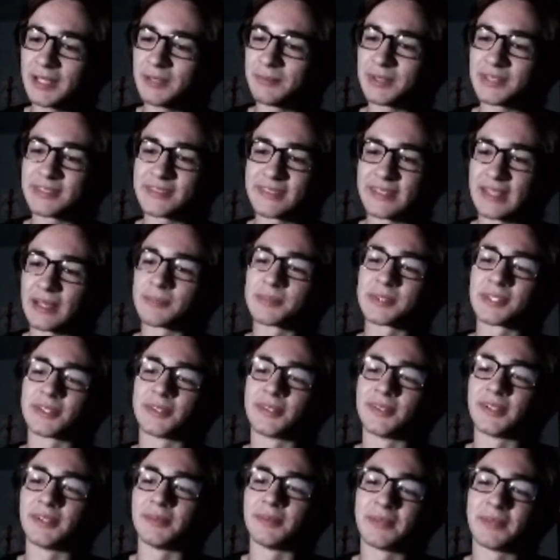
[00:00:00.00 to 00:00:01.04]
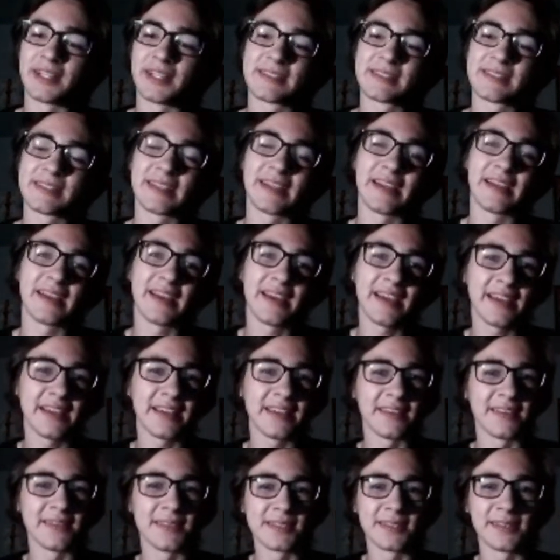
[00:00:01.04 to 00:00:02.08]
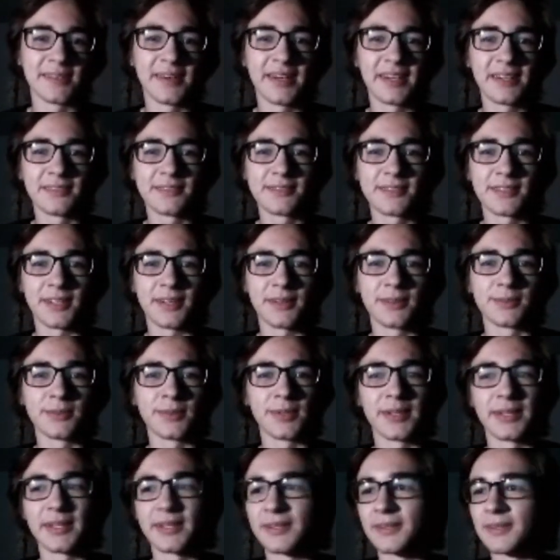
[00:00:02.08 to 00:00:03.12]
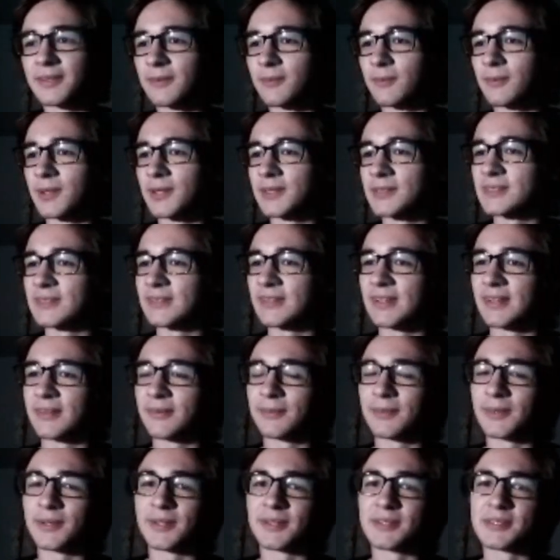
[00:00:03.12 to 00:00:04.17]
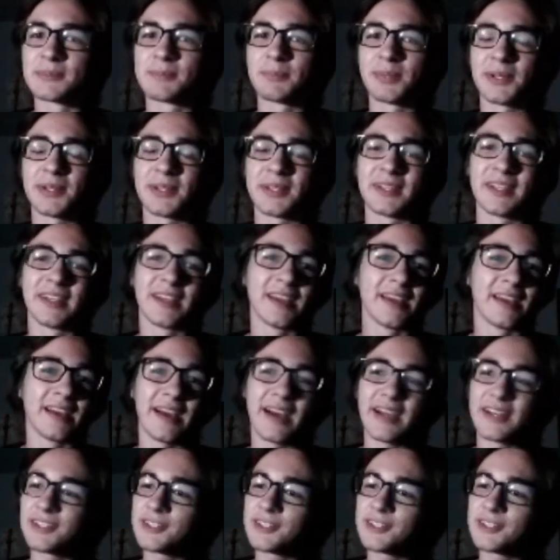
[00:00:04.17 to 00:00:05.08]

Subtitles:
be skeptical, you may say, hey, there's a lot of software that works a lot worse, but I